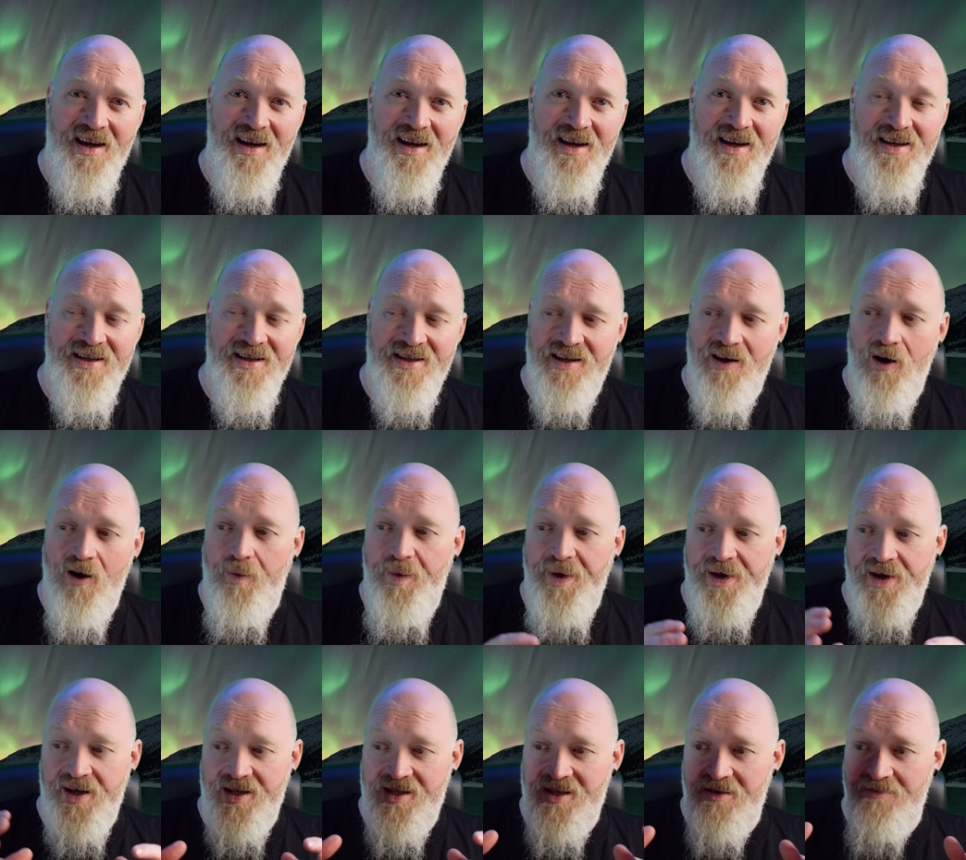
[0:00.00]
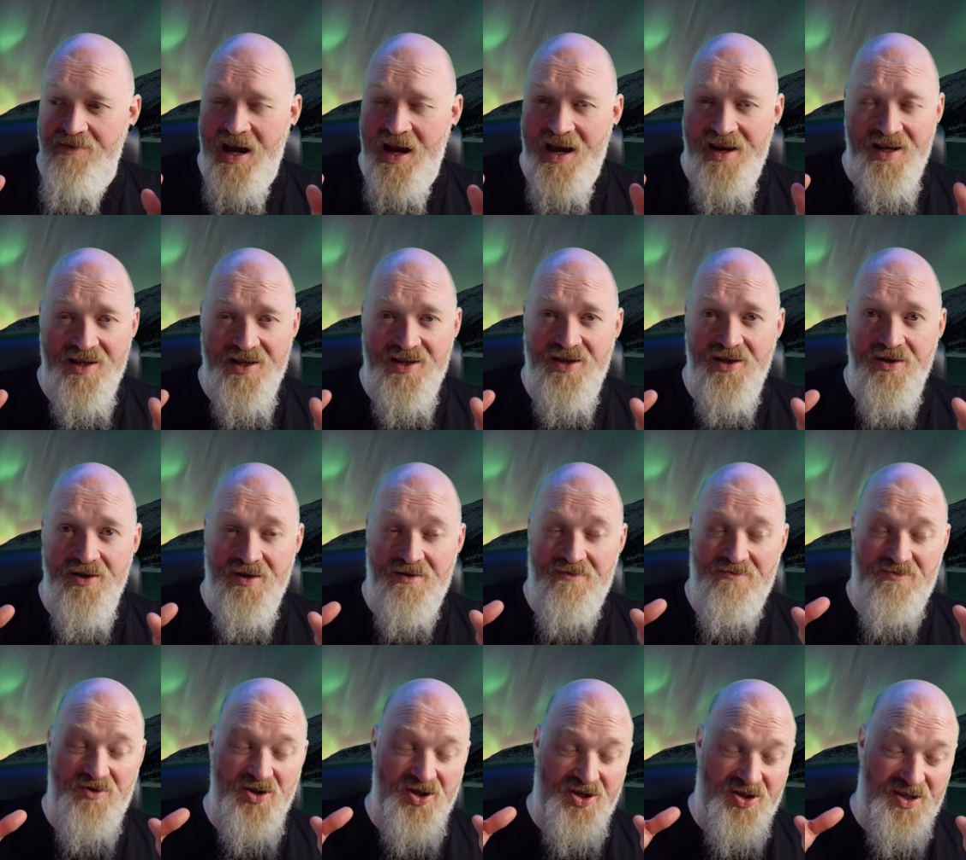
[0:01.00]
it's helping her to manage the,
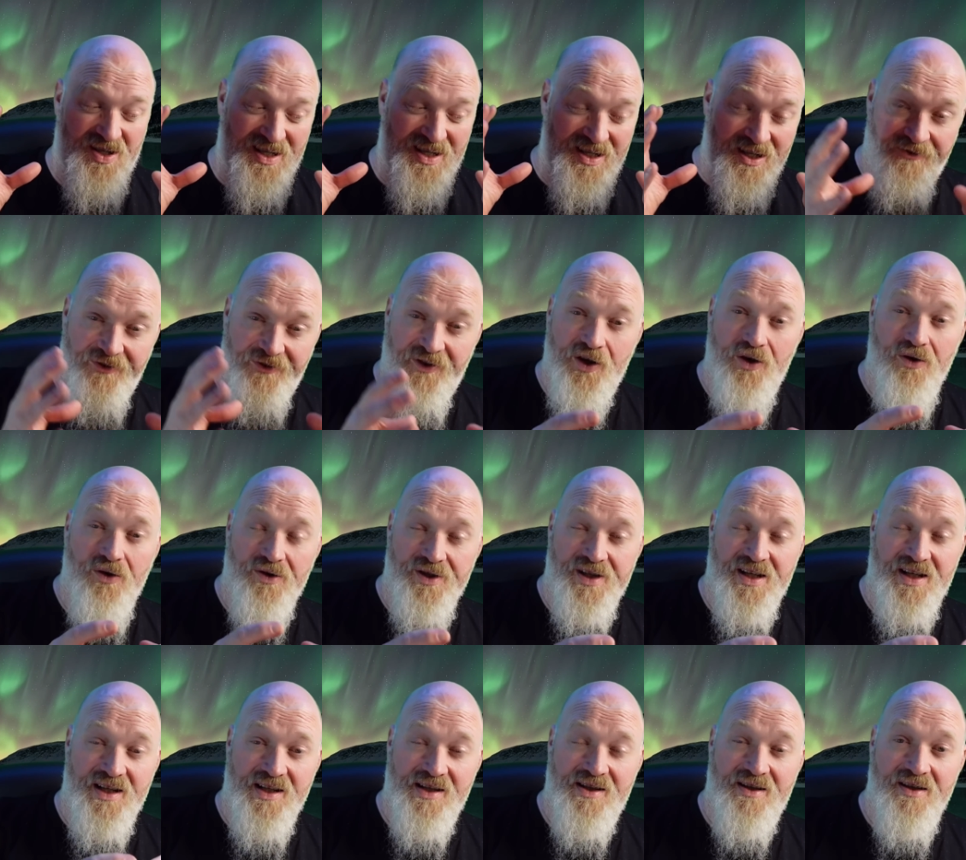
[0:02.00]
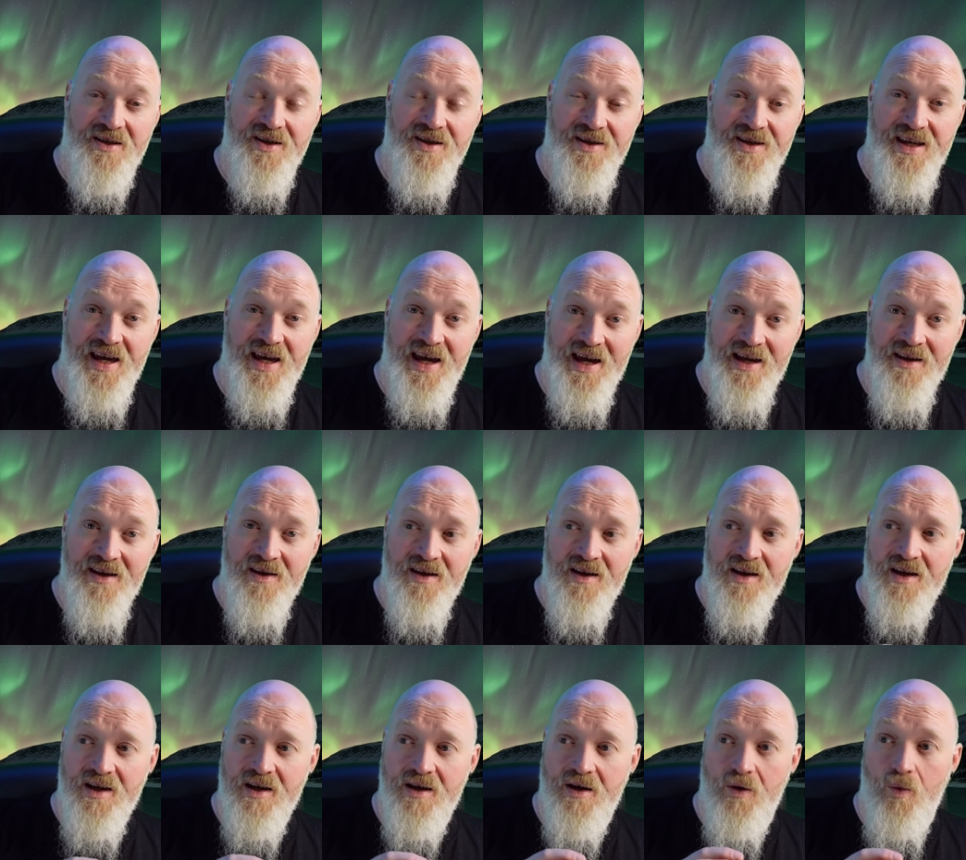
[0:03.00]
the difficulties that are there
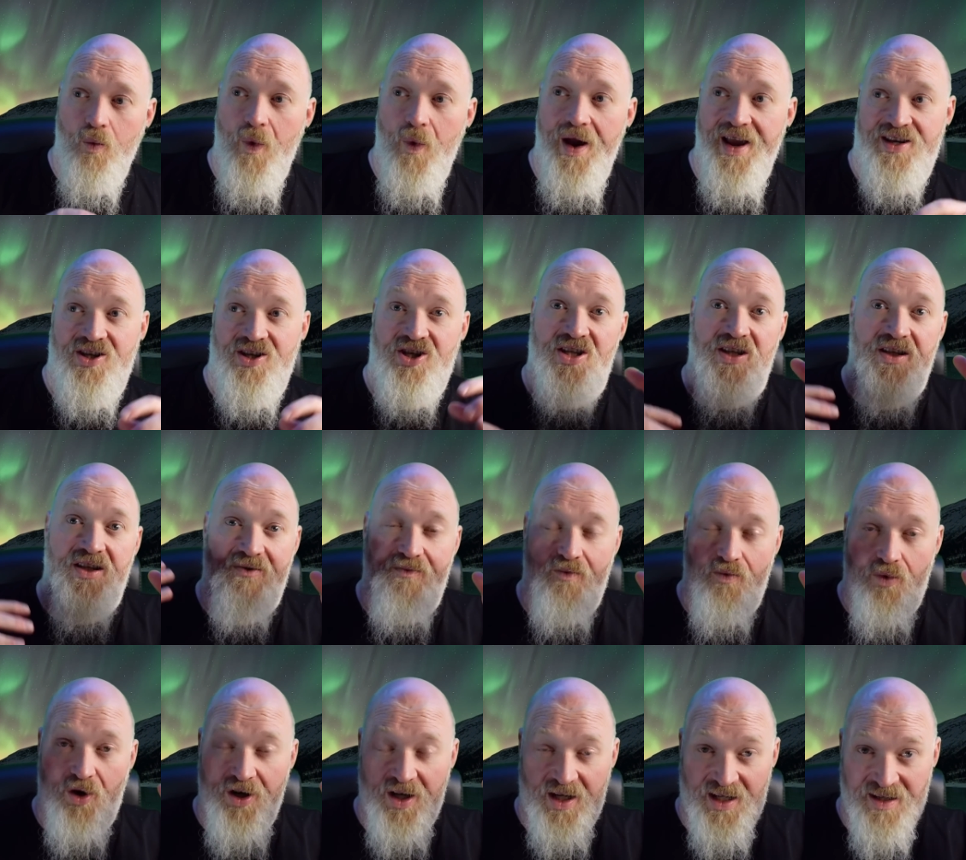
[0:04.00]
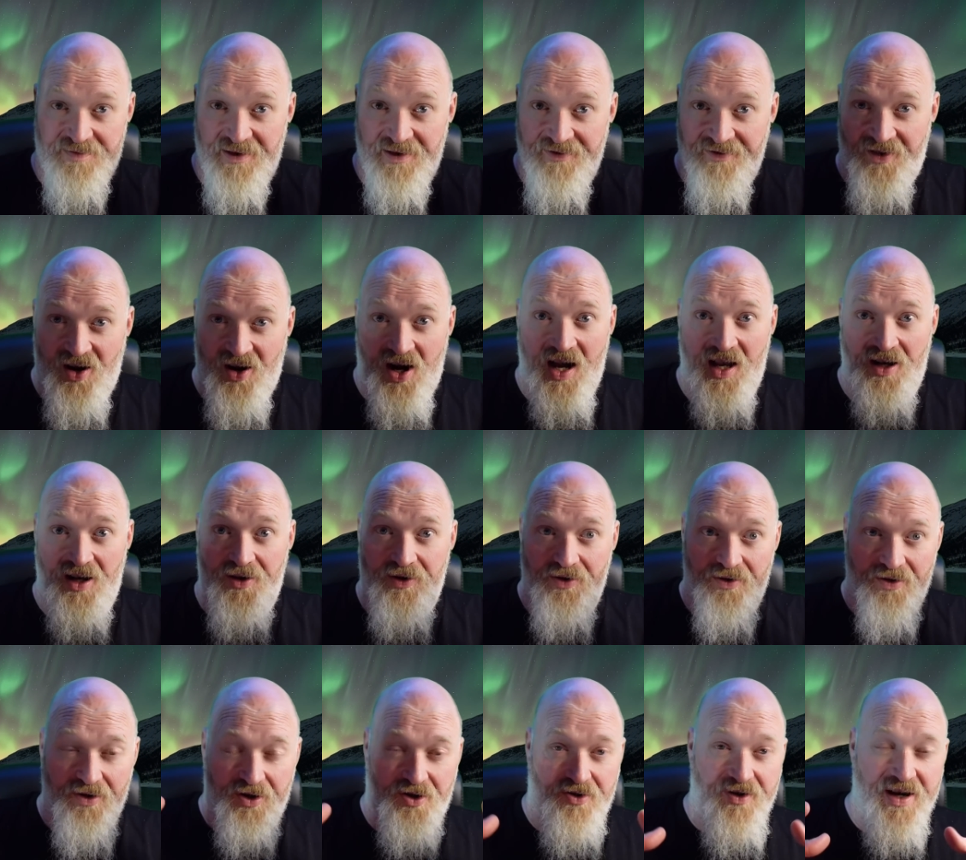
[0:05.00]
and when she's wanting to be violent
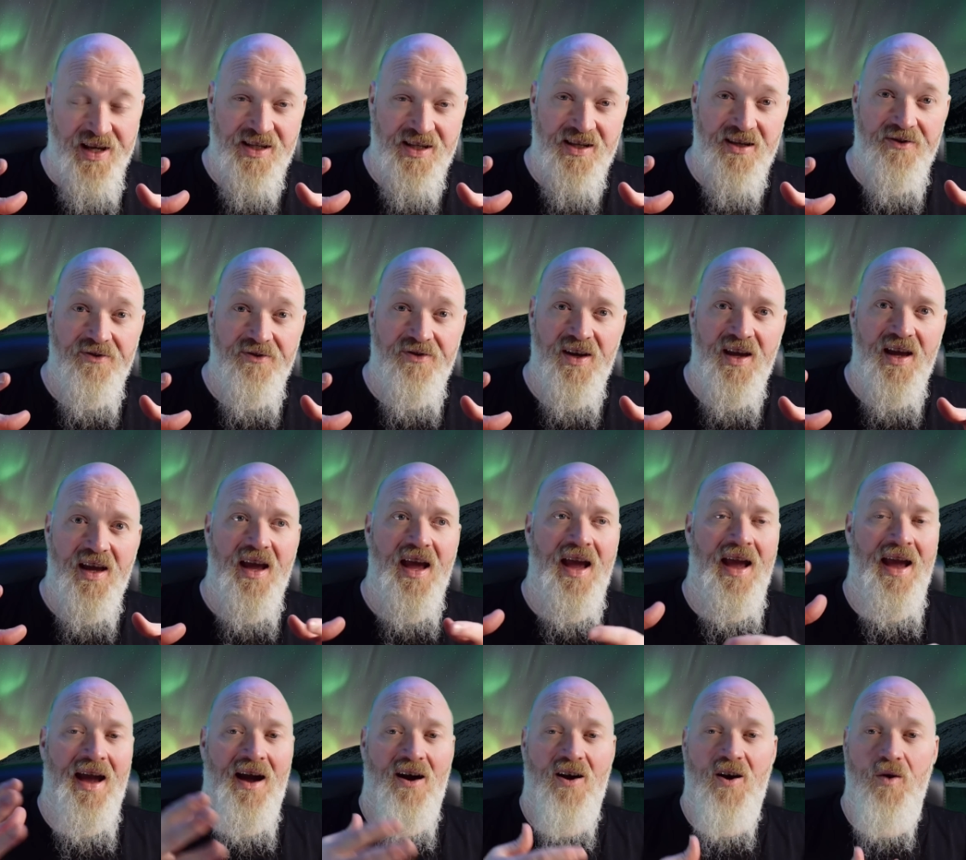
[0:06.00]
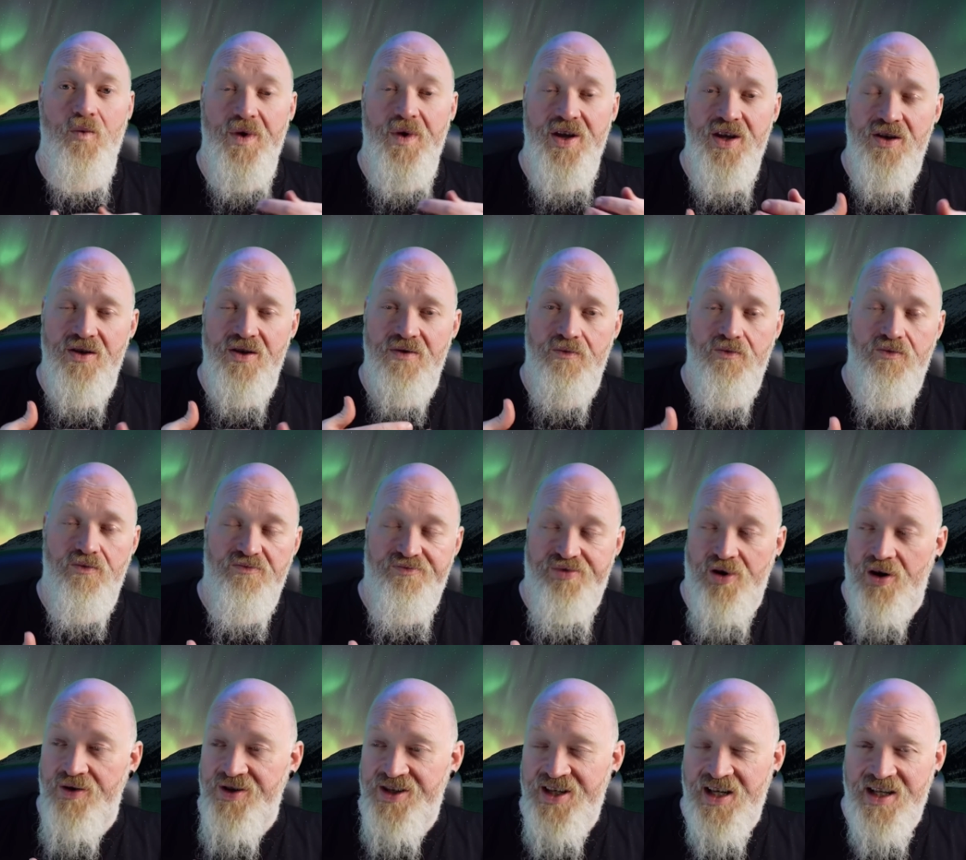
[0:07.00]
or aggressive, how can we
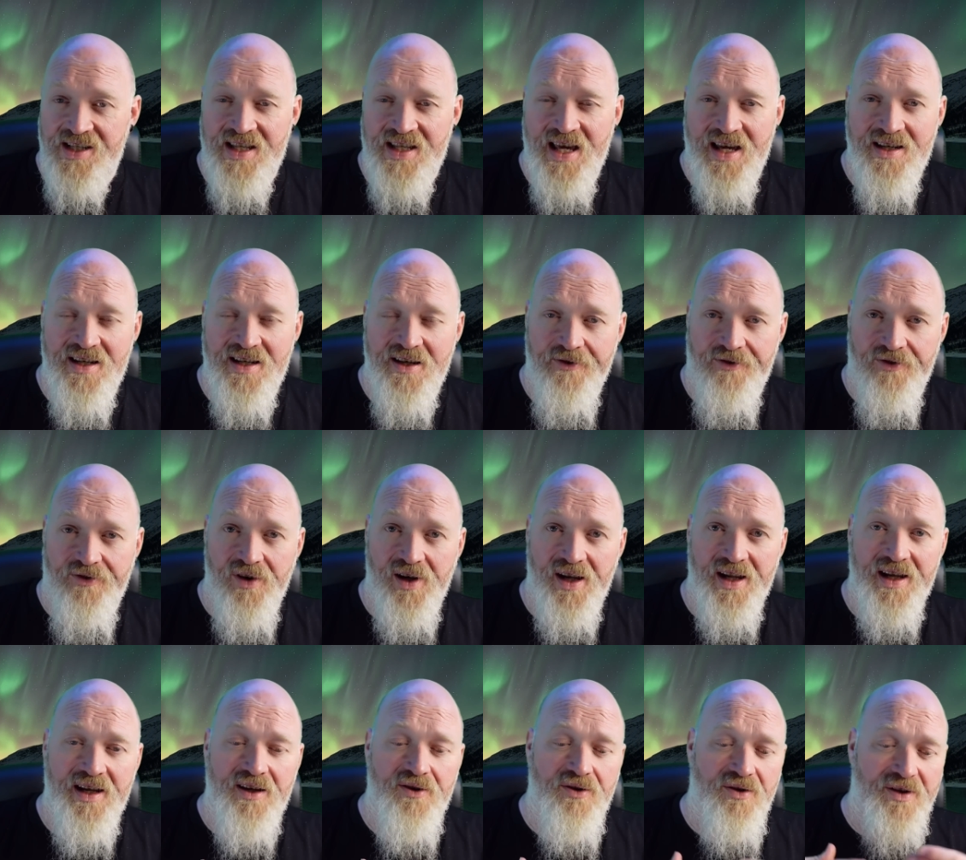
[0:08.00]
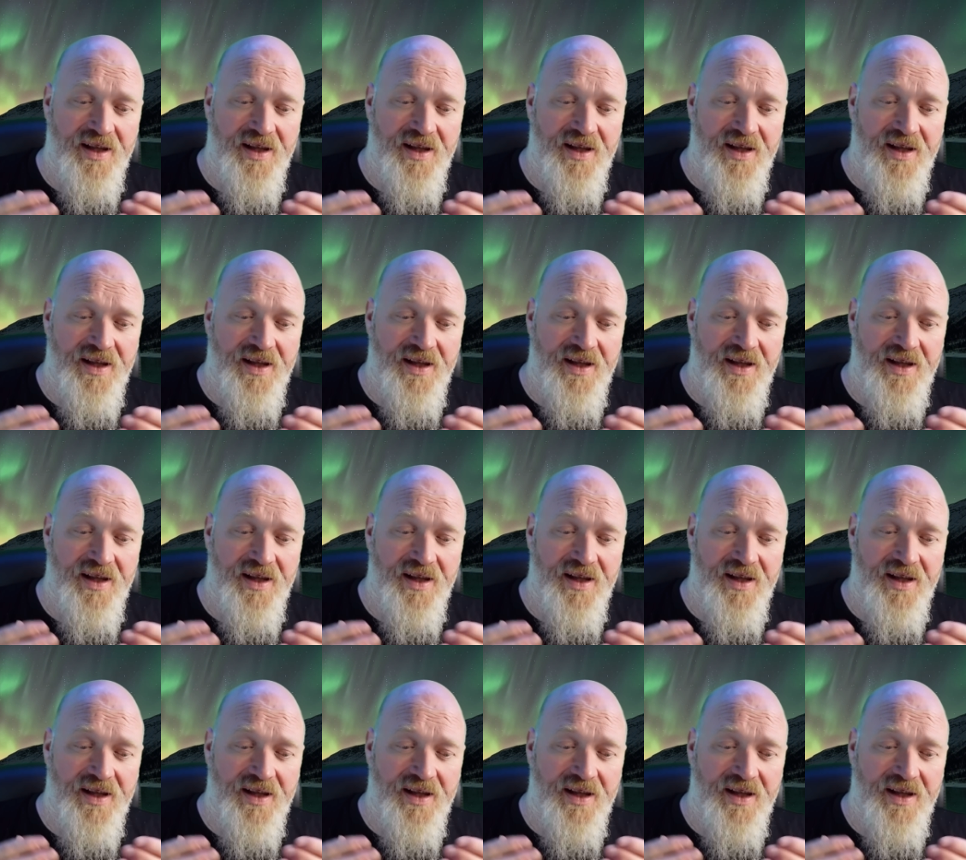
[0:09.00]
process that differently and all